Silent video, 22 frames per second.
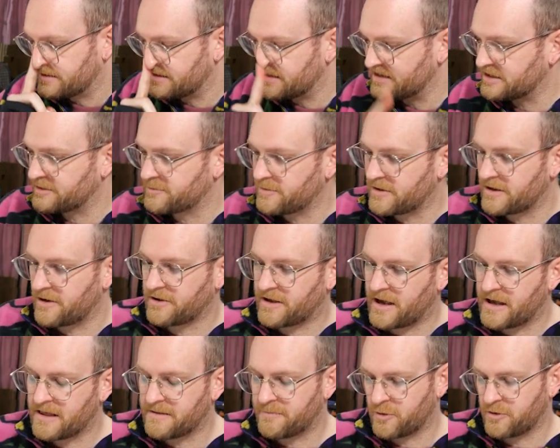This one,
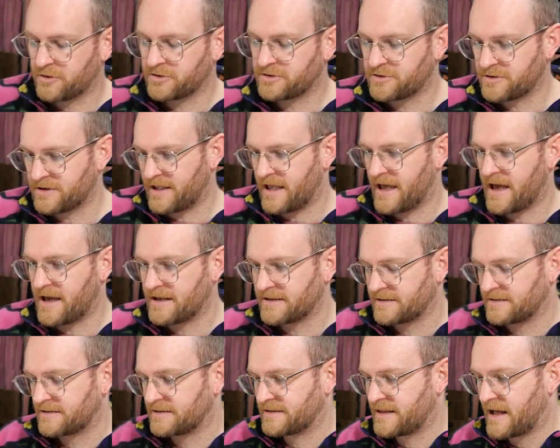okay, the portrait,
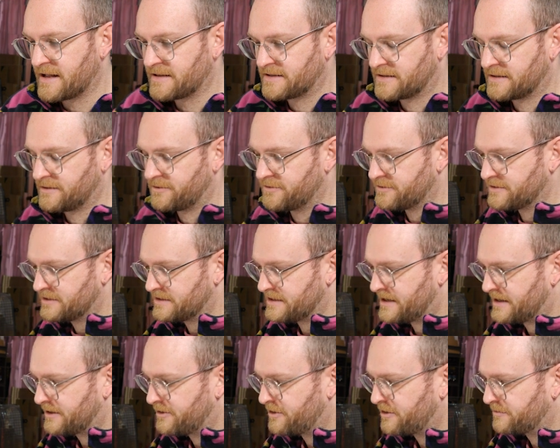yes, that's a good
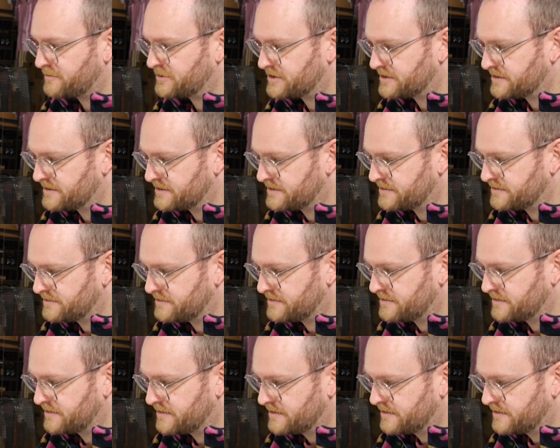second option.